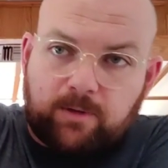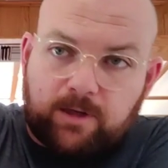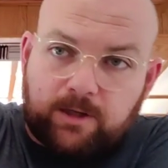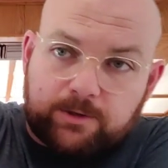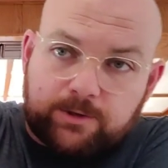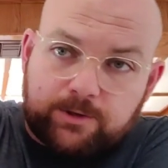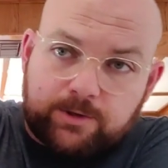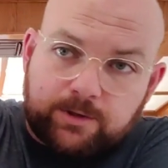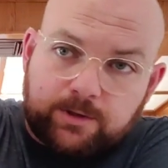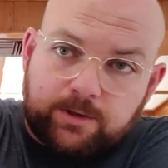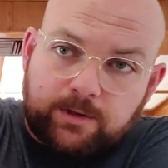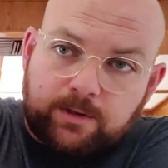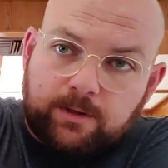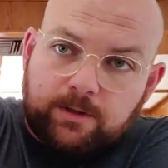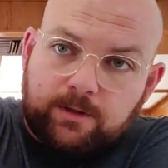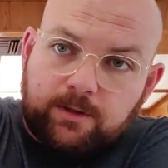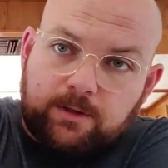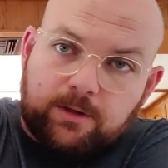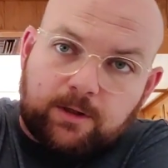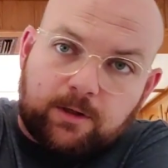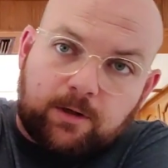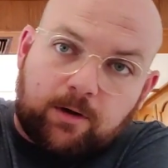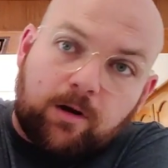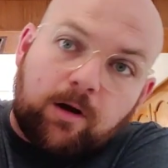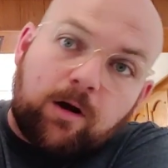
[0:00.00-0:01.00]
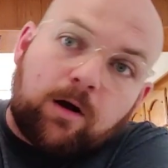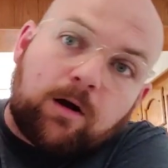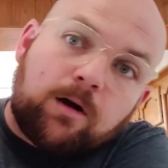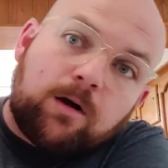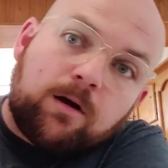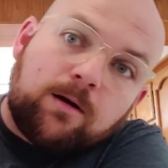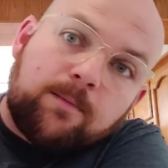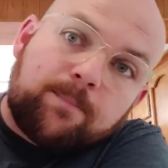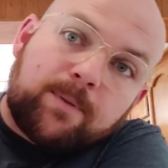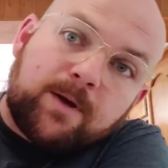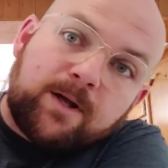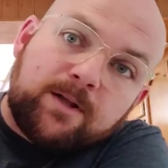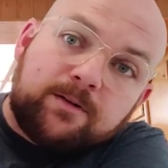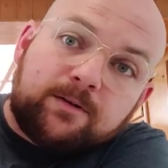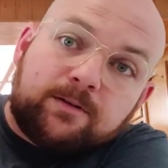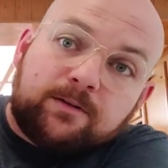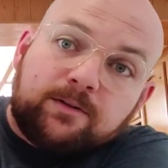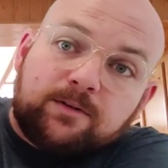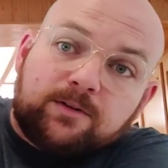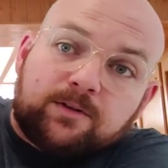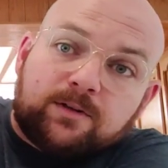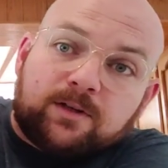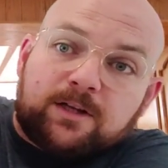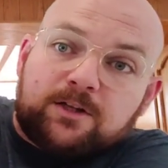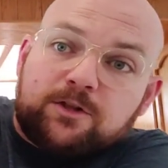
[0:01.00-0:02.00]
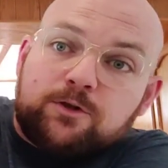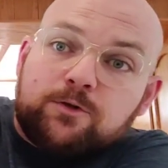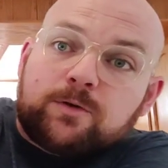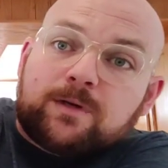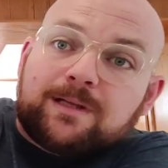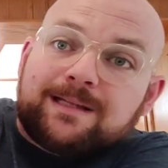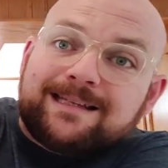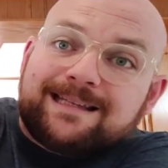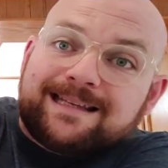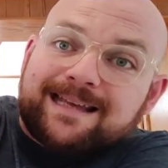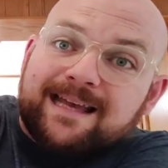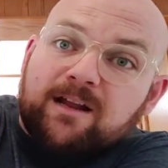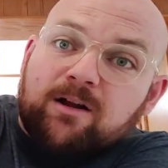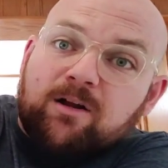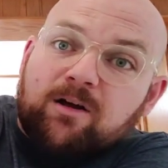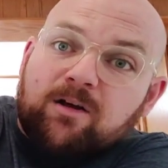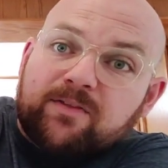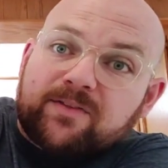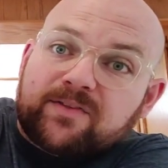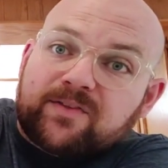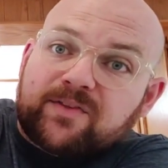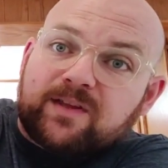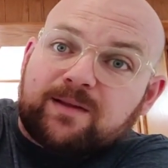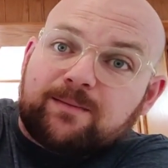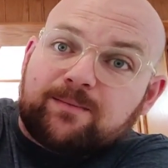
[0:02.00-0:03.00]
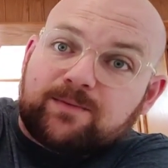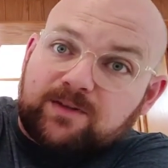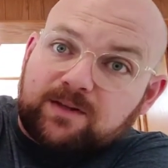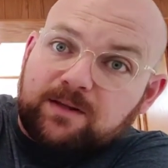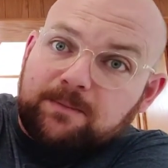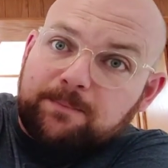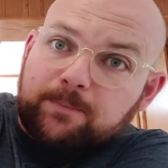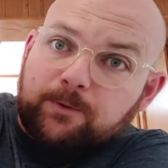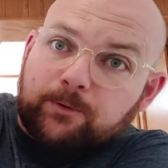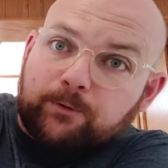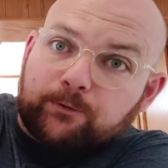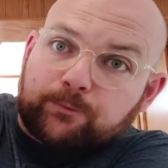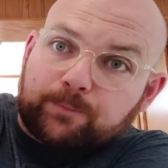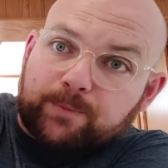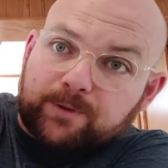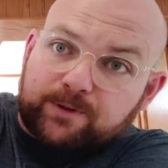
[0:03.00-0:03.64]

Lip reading: so much. There are buttons, and you can get all the same symbols,